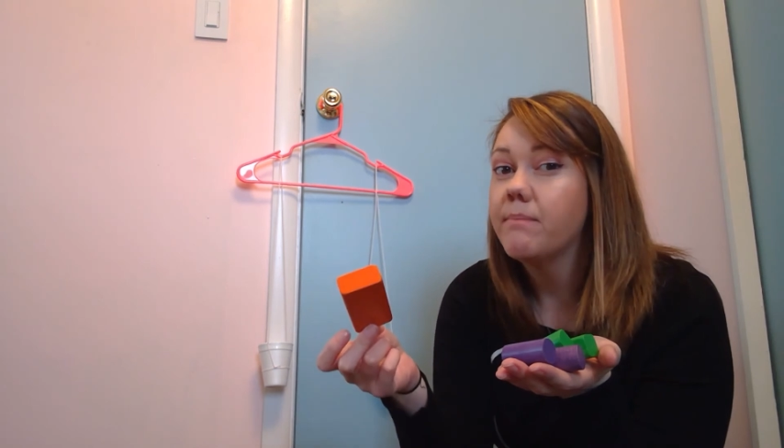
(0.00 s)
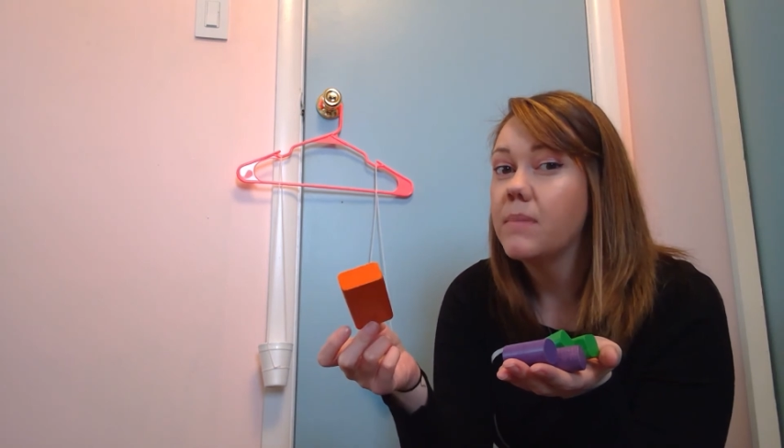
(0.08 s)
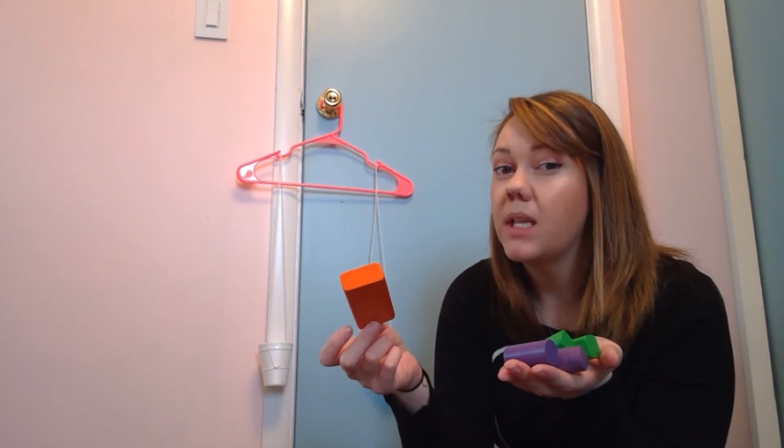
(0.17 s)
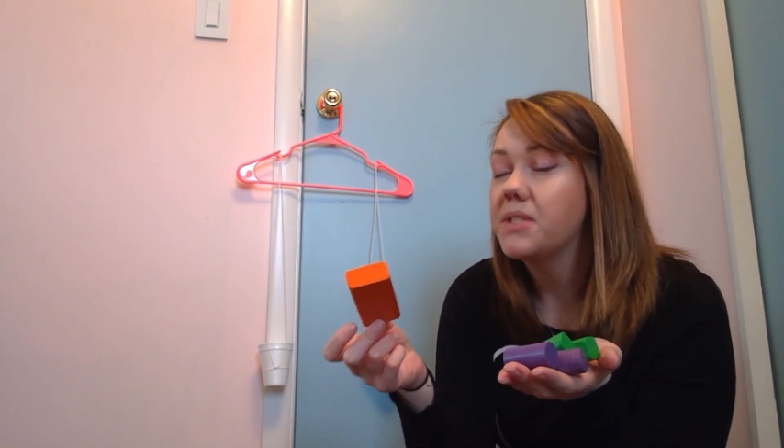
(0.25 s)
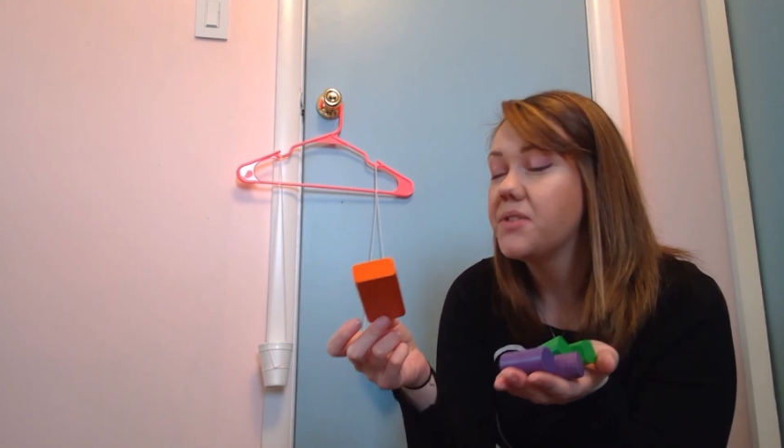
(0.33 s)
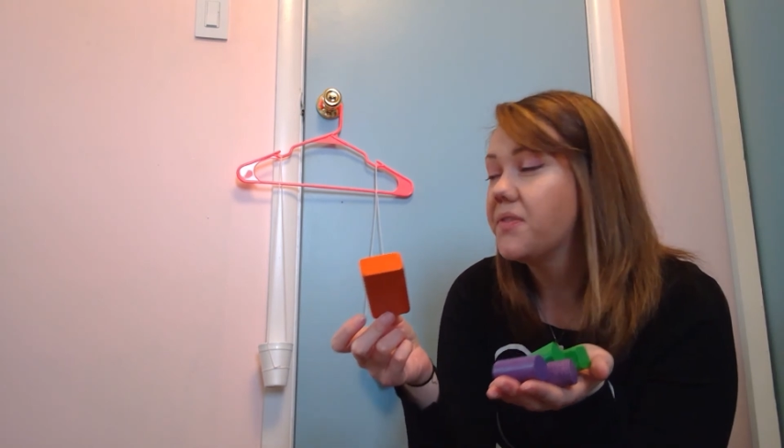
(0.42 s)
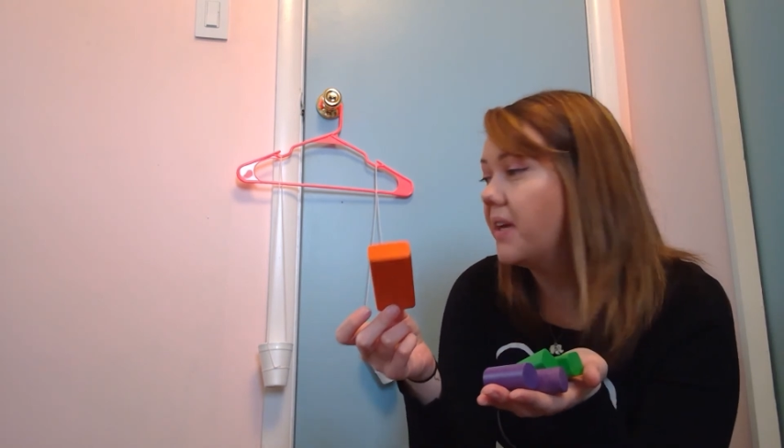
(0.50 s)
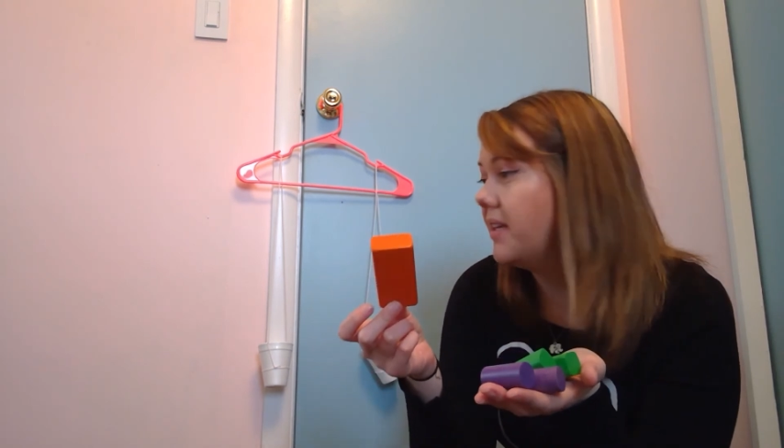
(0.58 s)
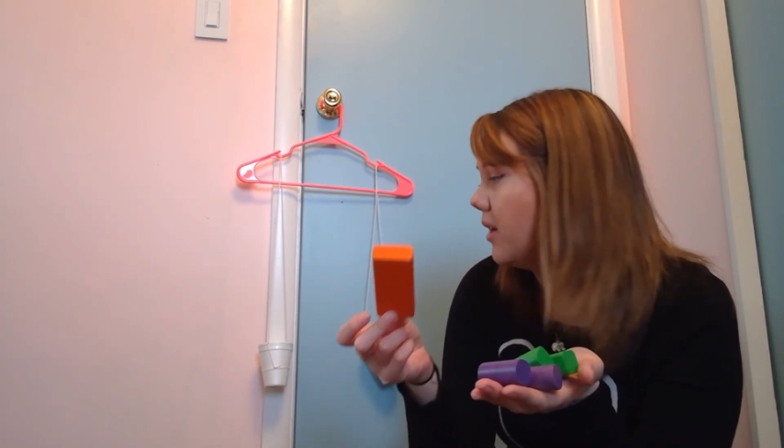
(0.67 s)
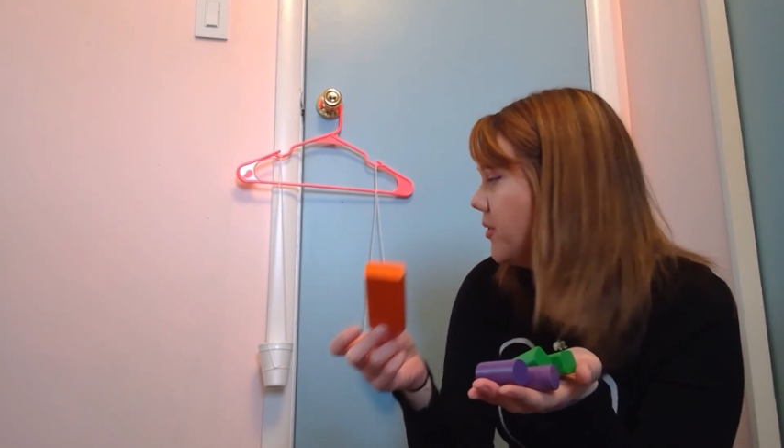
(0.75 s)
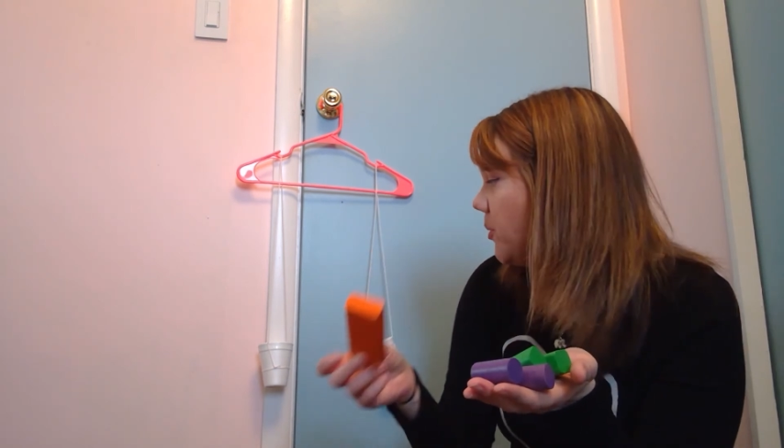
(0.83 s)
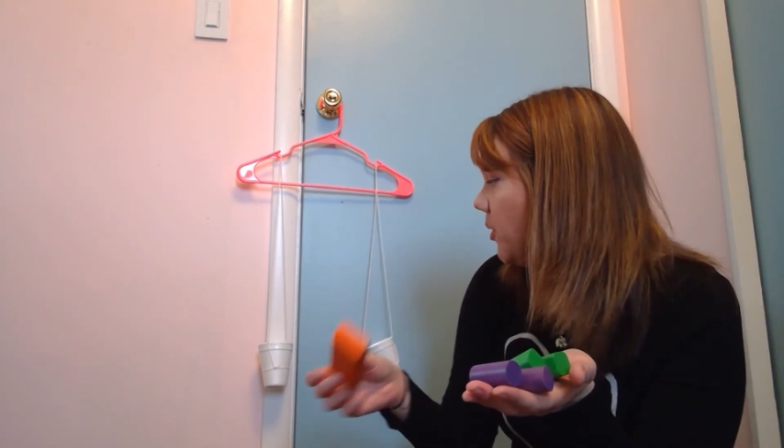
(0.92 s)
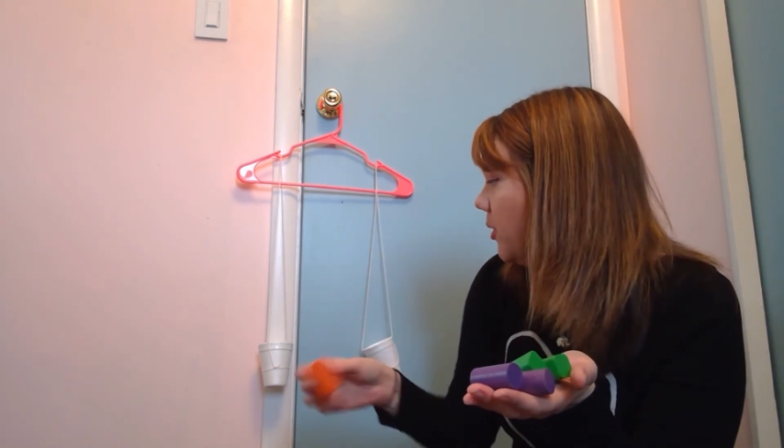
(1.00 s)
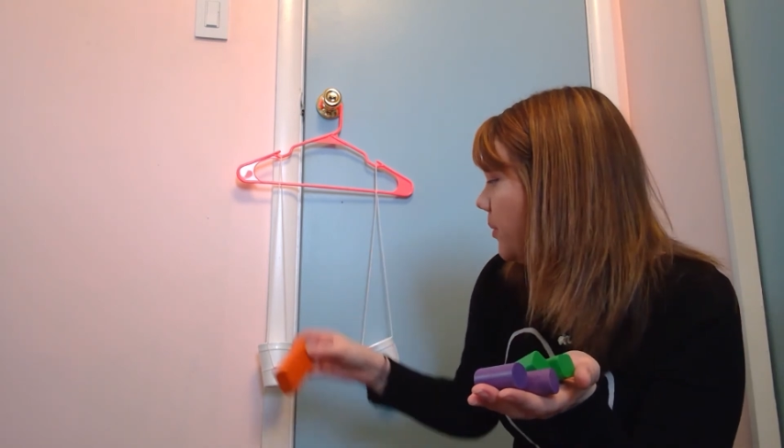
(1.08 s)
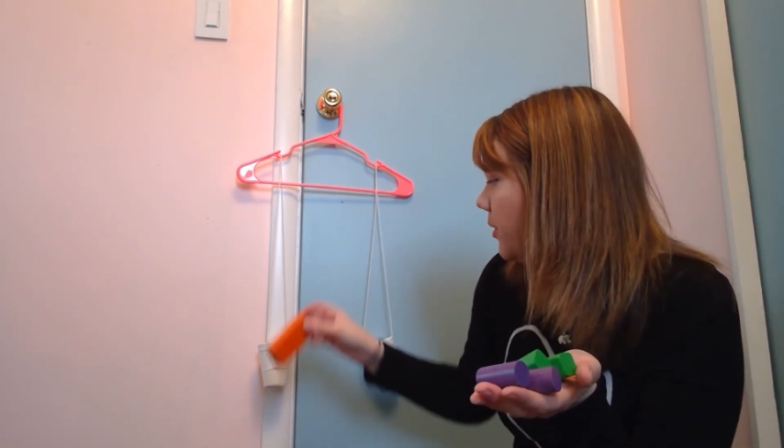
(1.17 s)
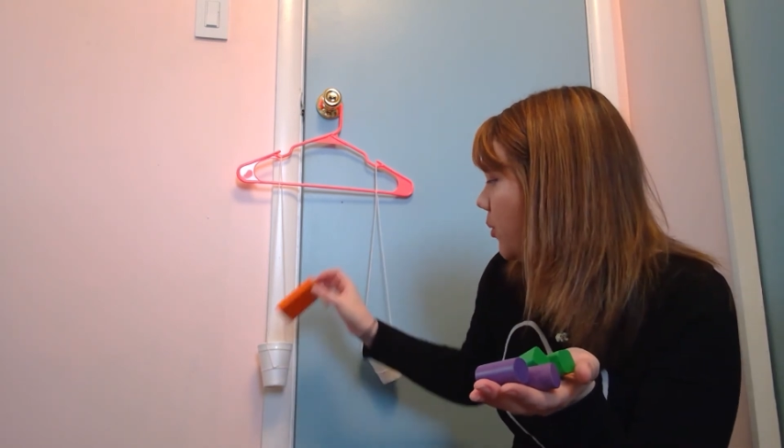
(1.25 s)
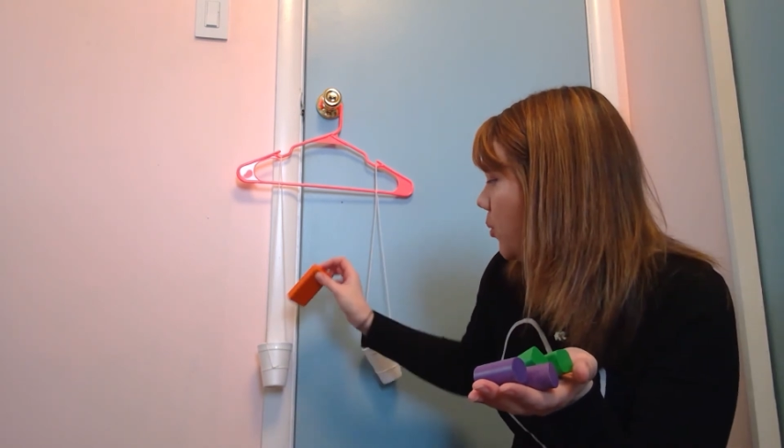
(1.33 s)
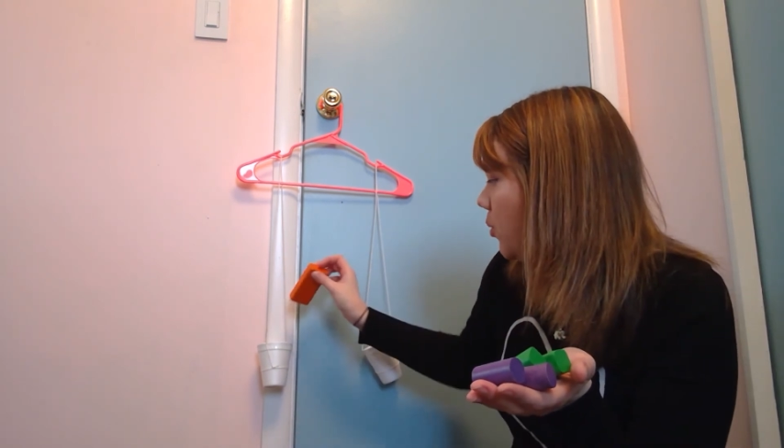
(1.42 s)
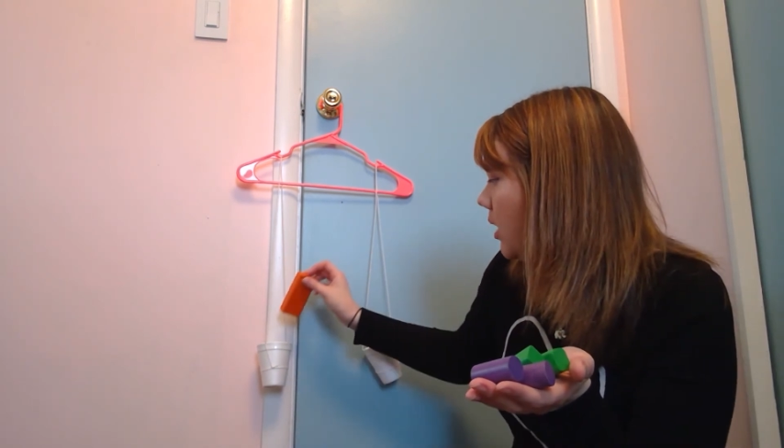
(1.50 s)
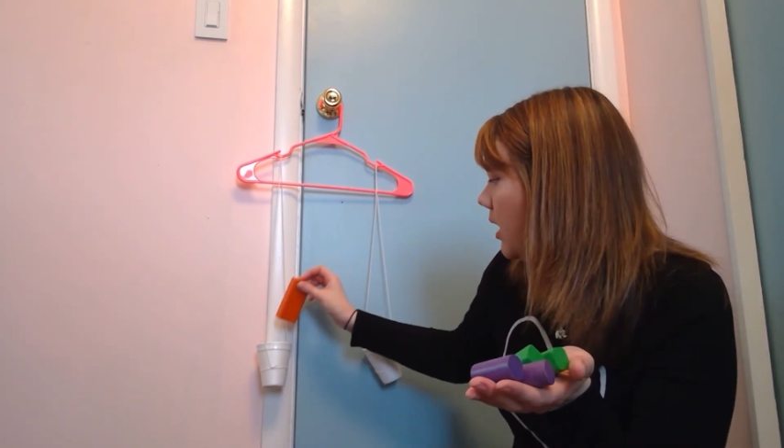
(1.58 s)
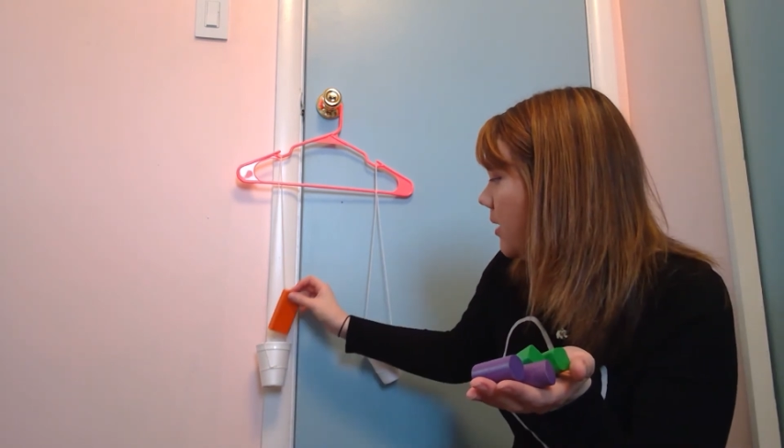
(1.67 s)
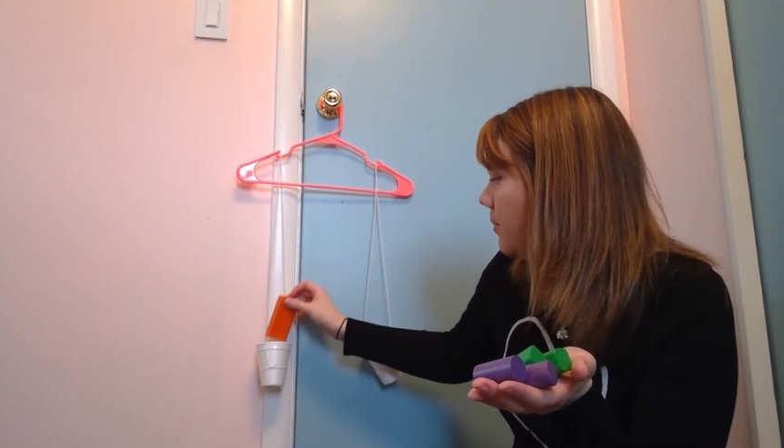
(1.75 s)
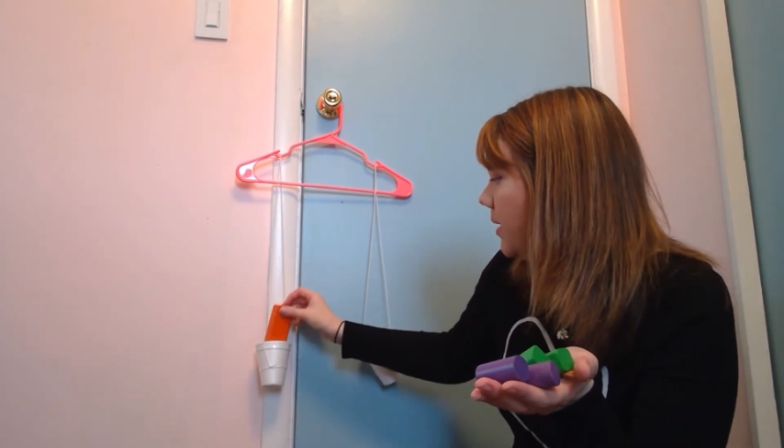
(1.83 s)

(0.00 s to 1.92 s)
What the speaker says: let's find out. So we're going to put the 1